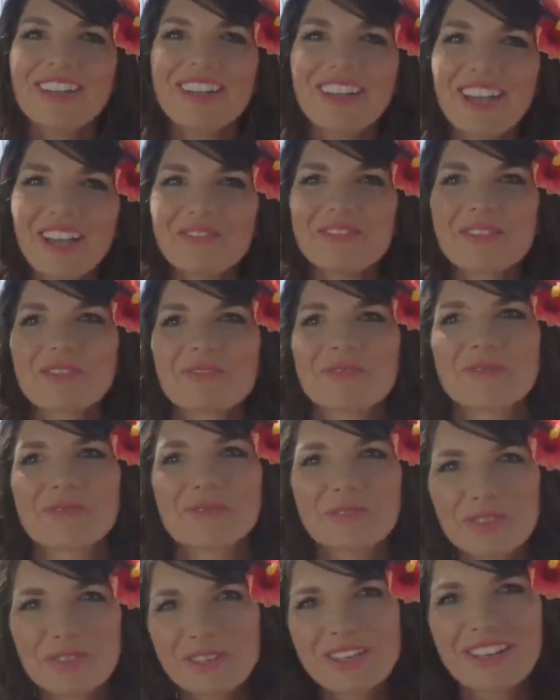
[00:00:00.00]
You have to
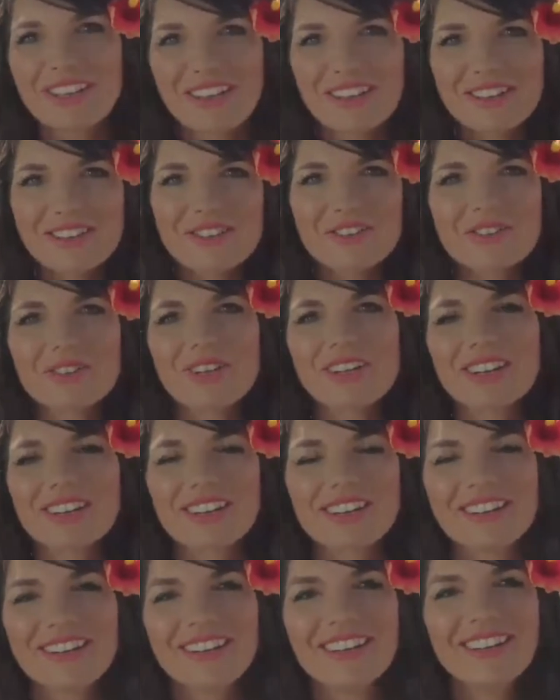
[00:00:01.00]
really concentrate
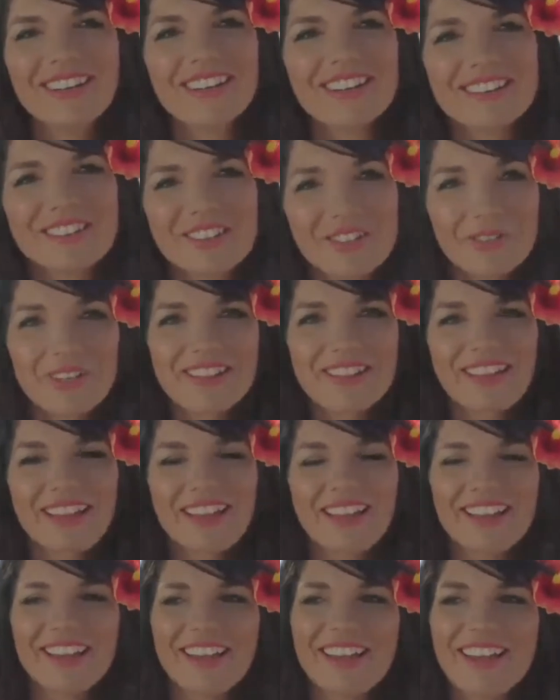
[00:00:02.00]
on doing
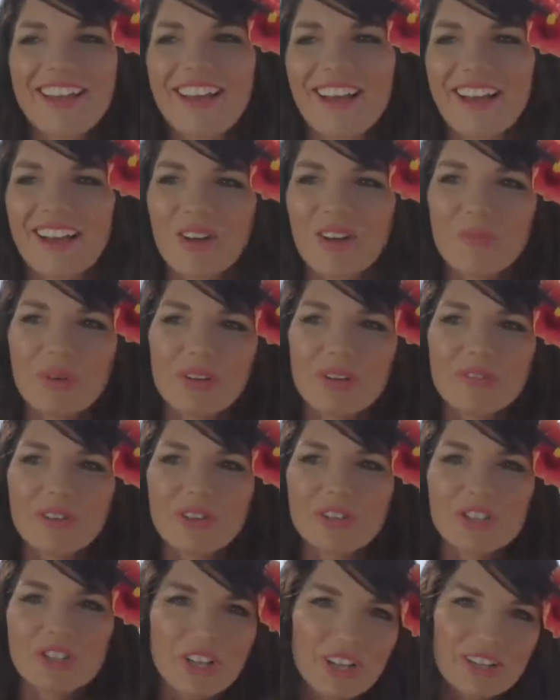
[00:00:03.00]
that. Um, but if
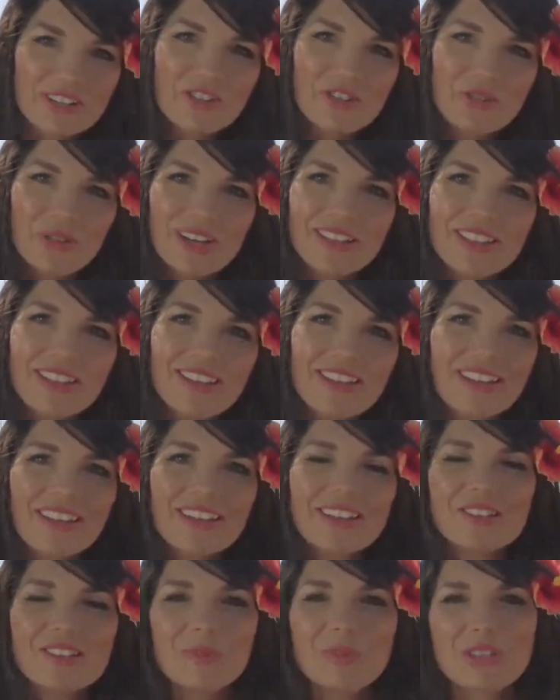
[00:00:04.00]
you're just
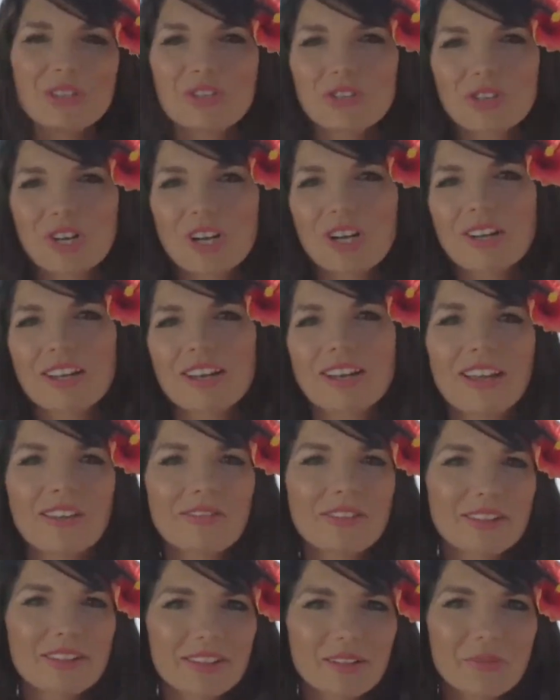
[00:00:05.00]
strengthening to be strong and
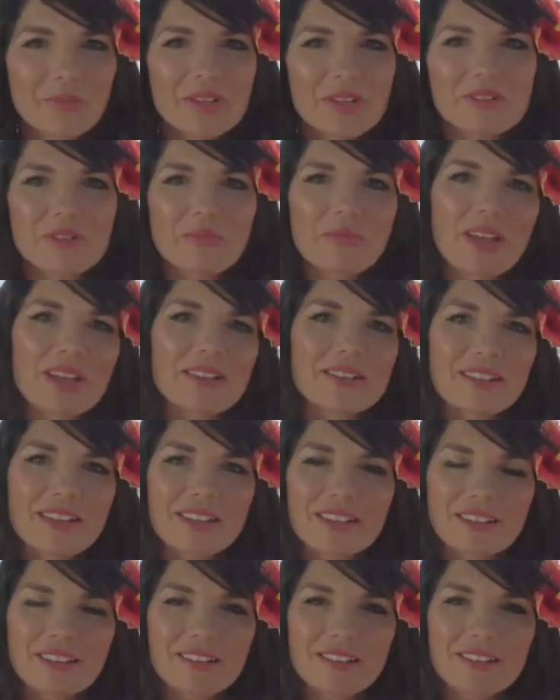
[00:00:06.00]
having lean muscle mass,
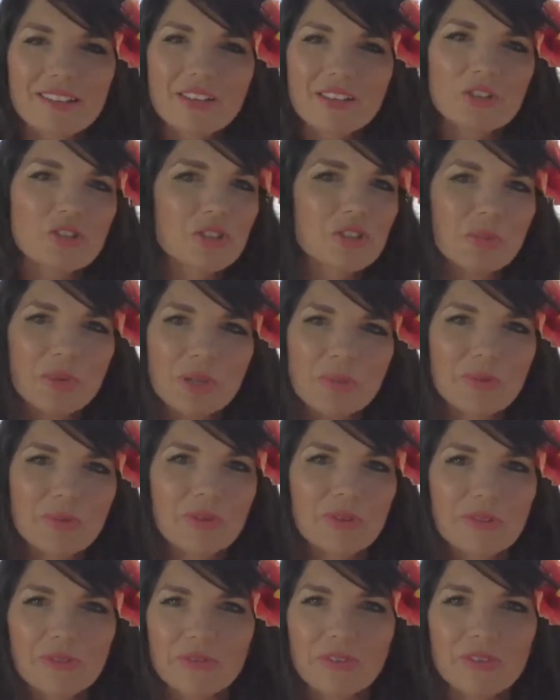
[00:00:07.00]
like usually
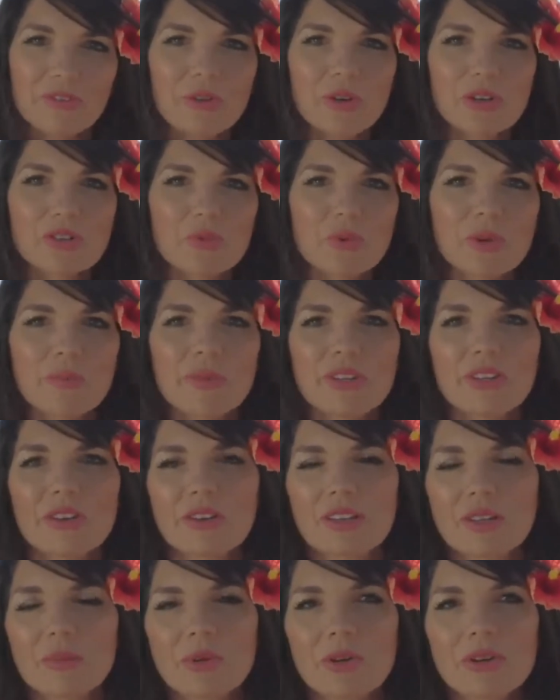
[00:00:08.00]
people, of course, women don't
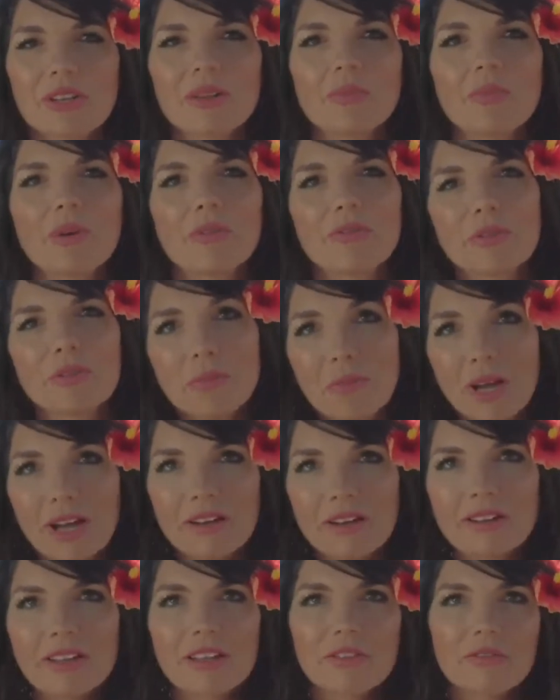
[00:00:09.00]
get bulky. But for
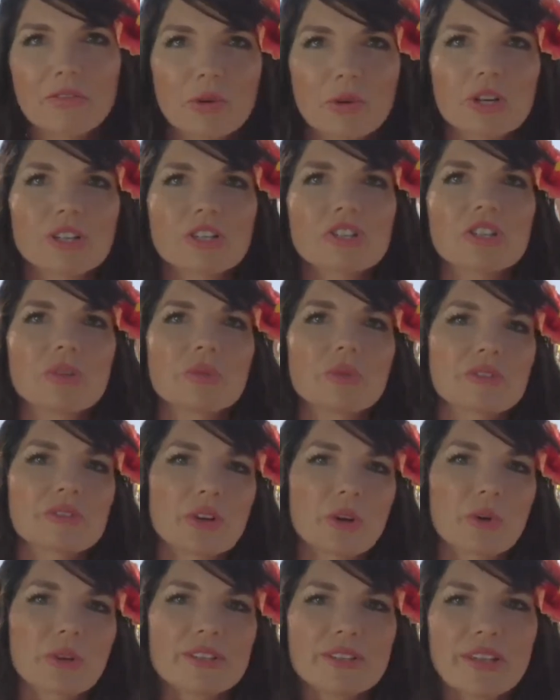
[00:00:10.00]
modeling, of course, she was
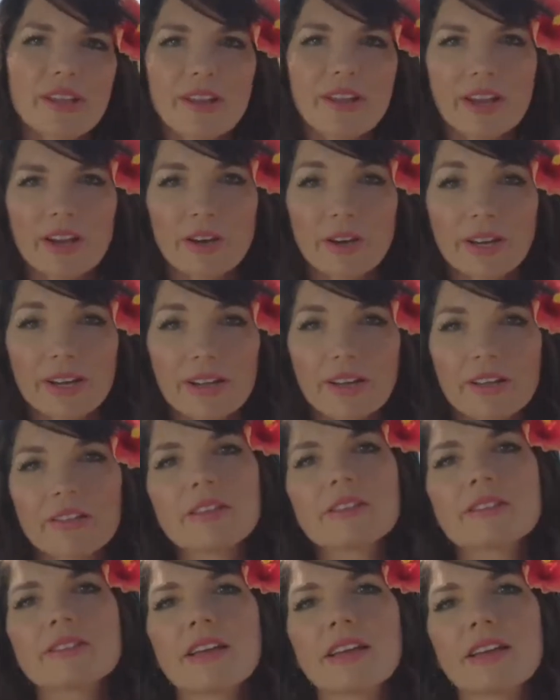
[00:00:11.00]
always erring on
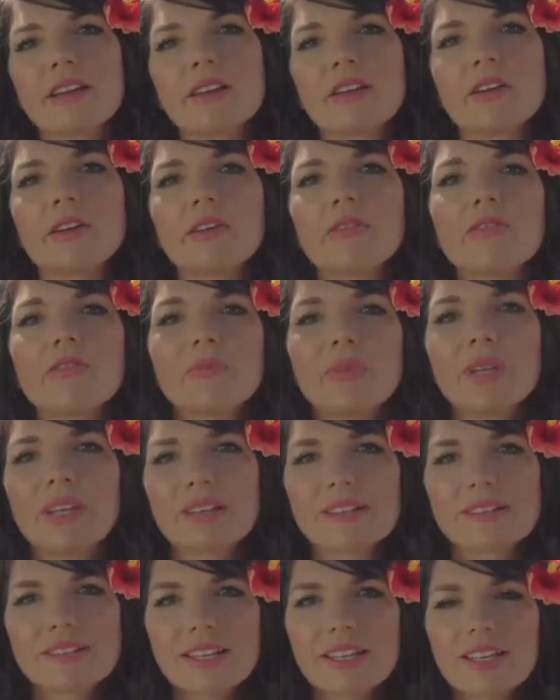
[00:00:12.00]
the side of
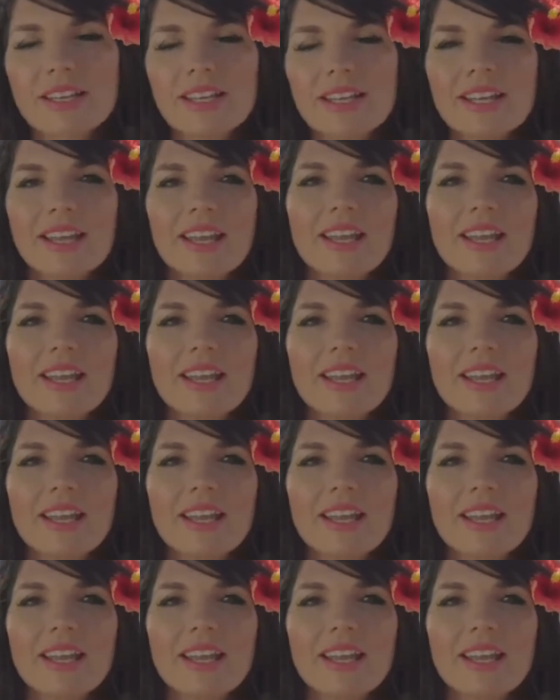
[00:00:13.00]
being skinny.